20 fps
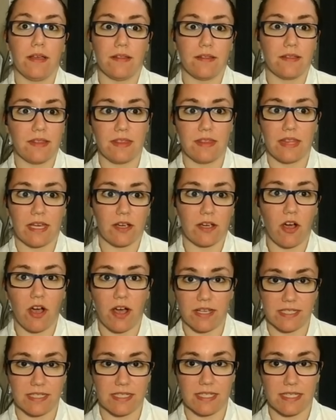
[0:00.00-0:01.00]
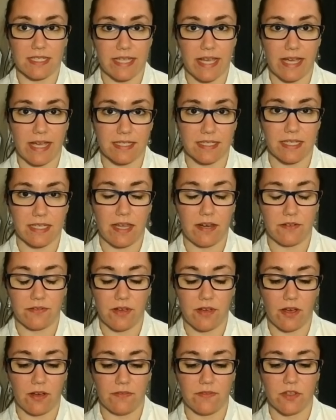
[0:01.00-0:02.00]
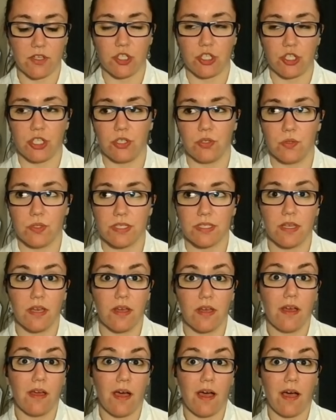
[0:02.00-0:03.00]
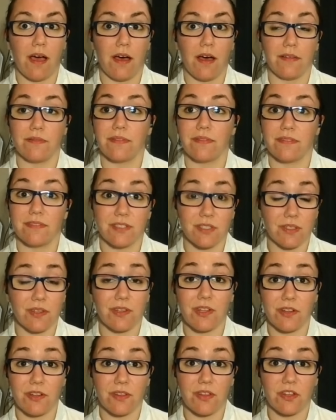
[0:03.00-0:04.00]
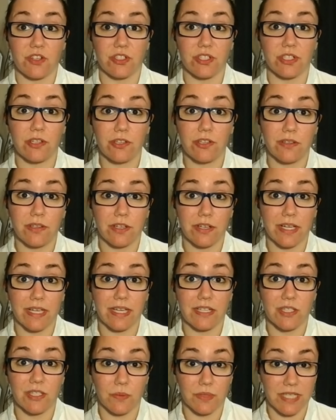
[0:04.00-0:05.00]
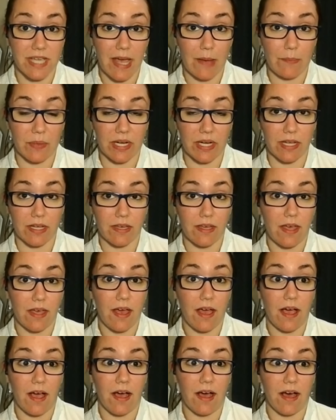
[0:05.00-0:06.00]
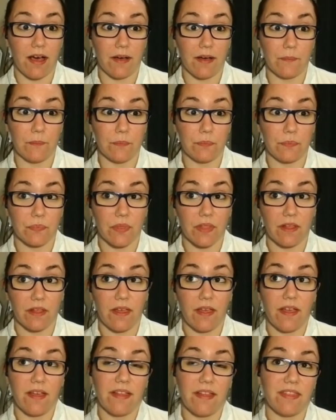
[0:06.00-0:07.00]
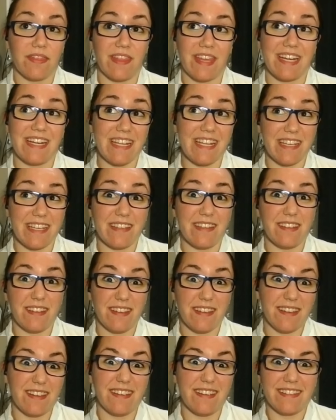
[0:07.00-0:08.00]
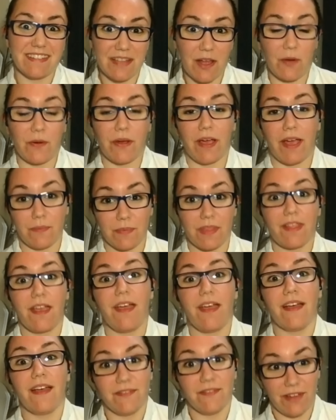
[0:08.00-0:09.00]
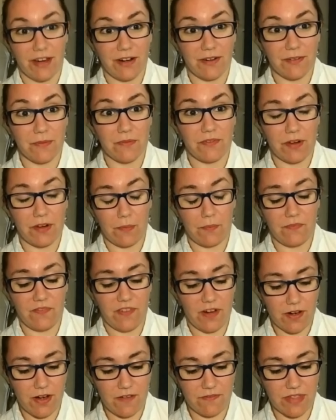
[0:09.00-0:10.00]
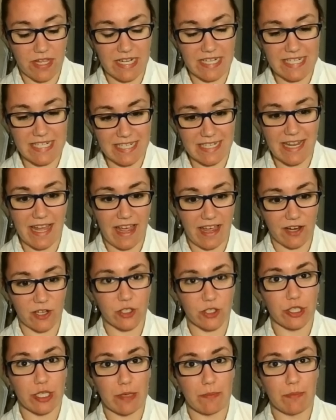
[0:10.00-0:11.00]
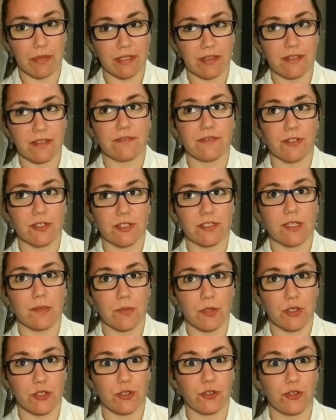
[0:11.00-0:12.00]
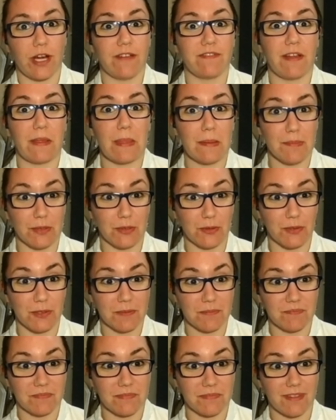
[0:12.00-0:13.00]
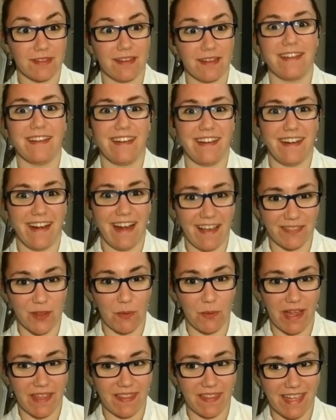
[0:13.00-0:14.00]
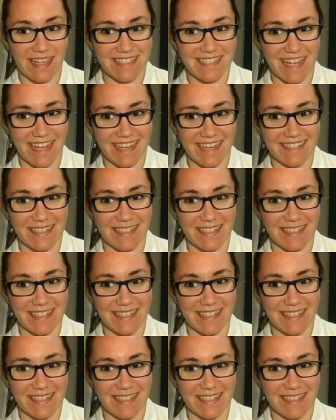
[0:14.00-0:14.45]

that caused this cascade of issues. So they're still looking into what's happening. They did, okay, fair enough. They did actually put the first commercial craft on the moon. Not the way they intended,